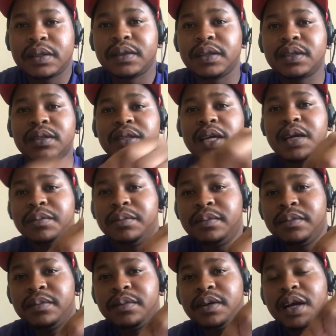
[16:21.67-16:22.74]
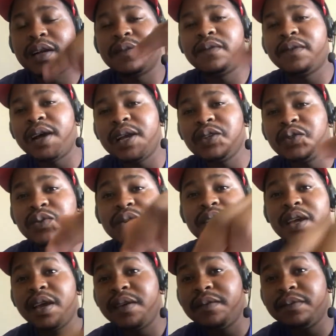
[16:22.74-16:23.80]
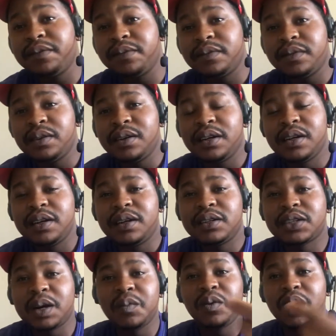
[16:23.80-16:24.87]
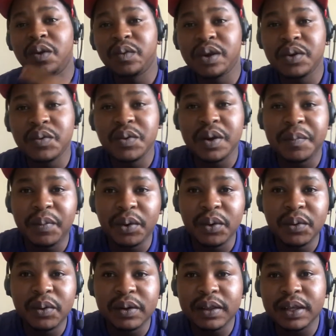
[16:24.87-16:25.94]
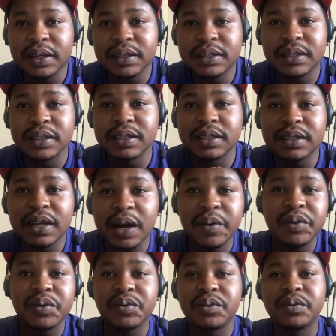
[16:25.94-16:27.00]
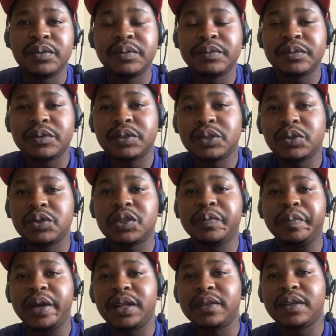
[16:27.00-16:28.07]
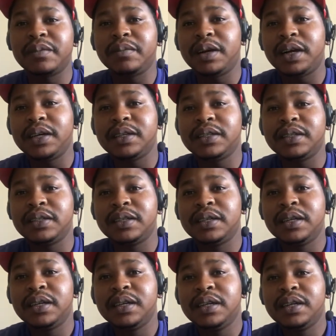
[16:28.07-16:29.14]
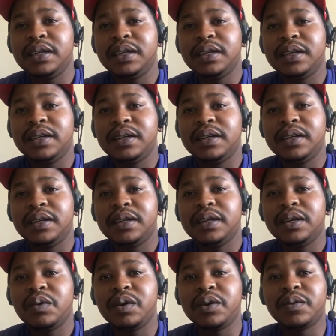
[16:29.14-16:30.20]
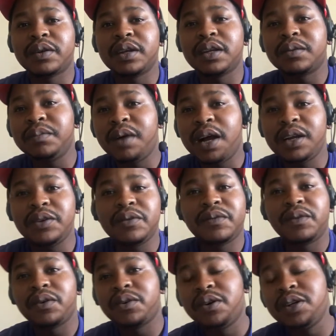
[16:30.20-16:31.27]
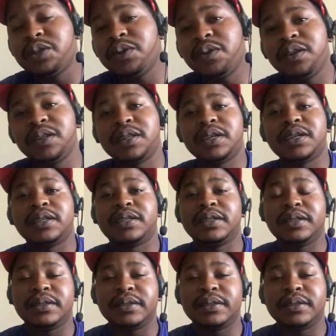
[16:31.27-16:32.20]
The same advice you gave someone when we were broke, that this is how you should spend the money. When you get money, you forgot all that.